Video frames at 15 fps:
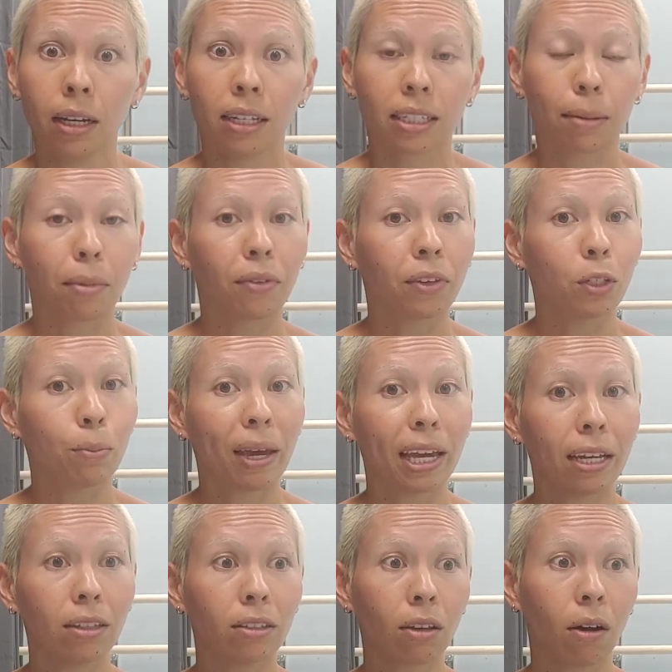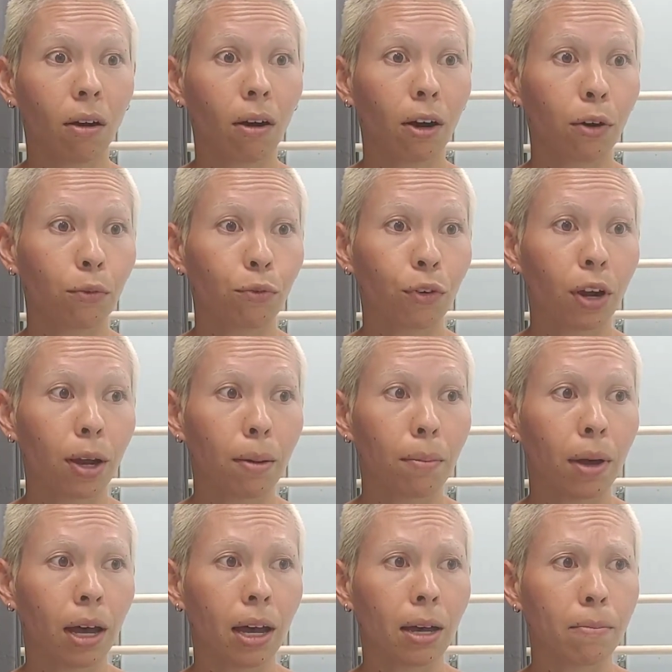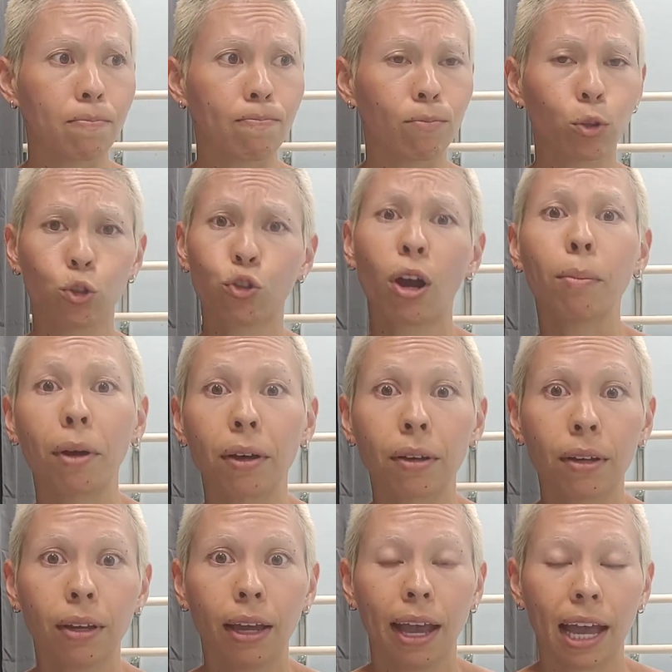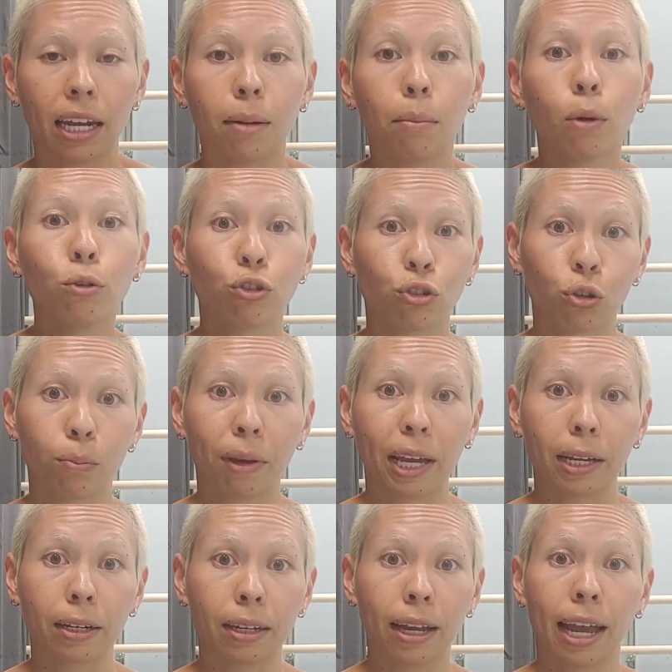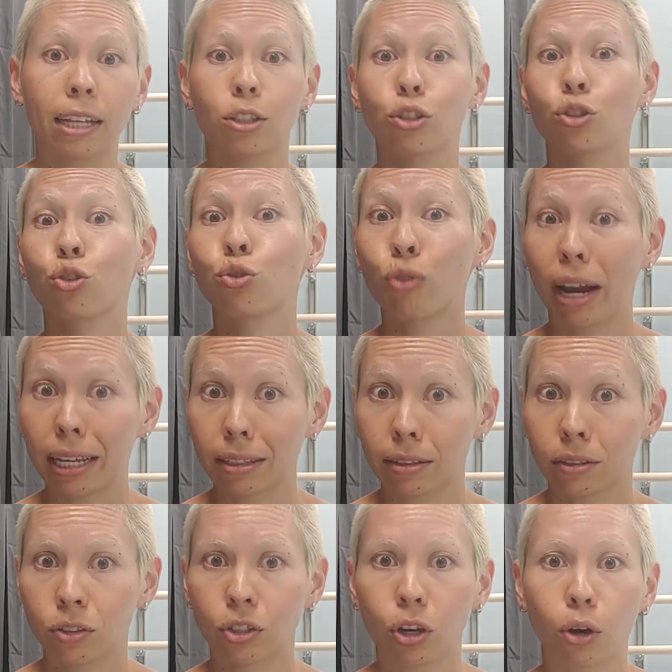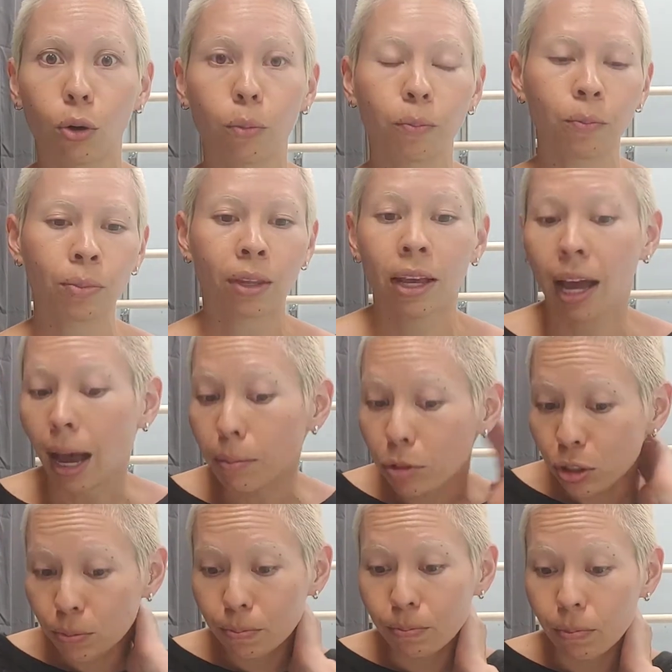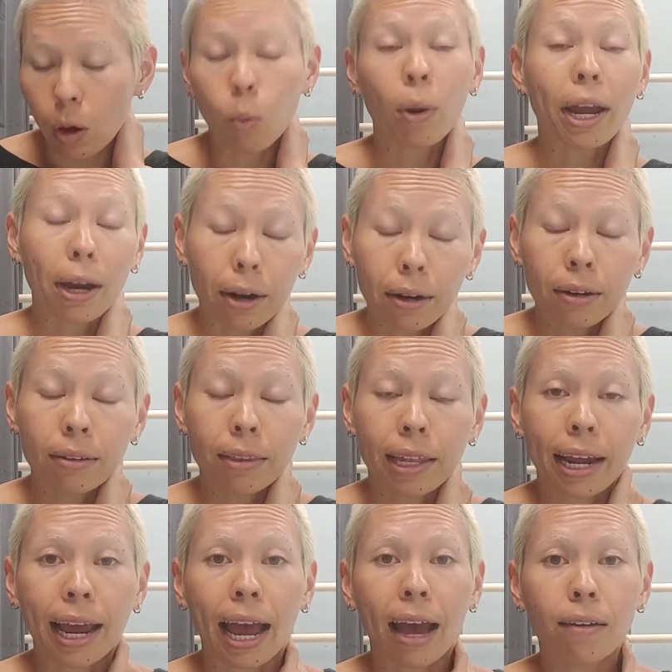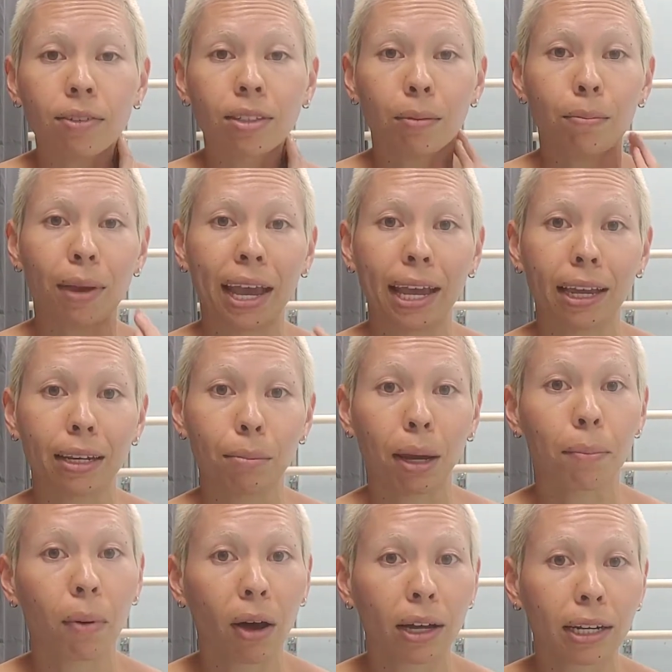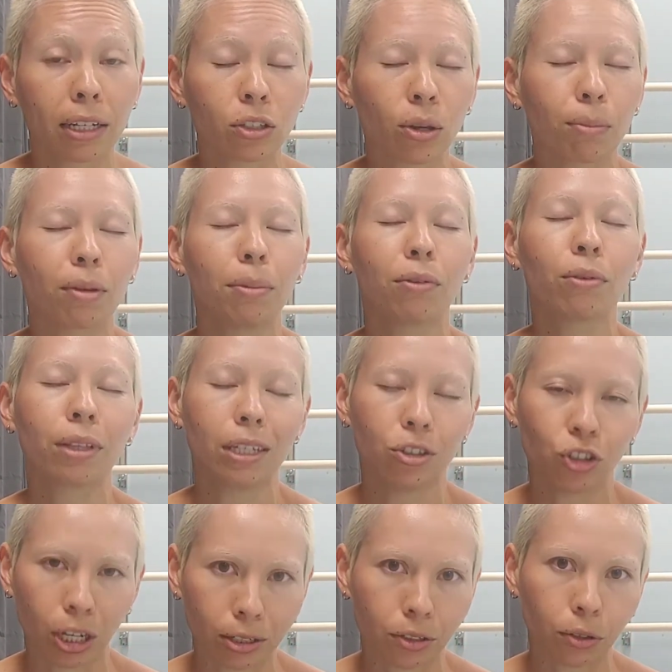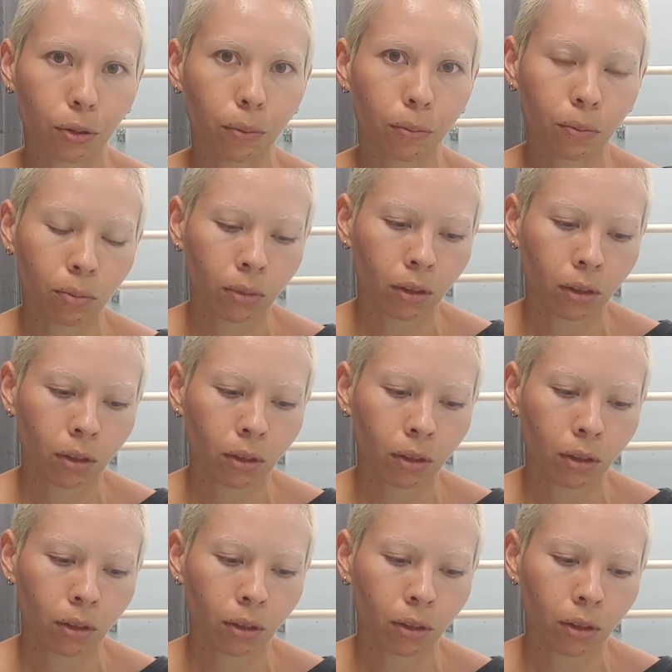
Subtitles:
Some of these pains are from trauma and emotional pain and stress. So I'm just aware that I have some pain in my body, so I'm gonna be really gentle.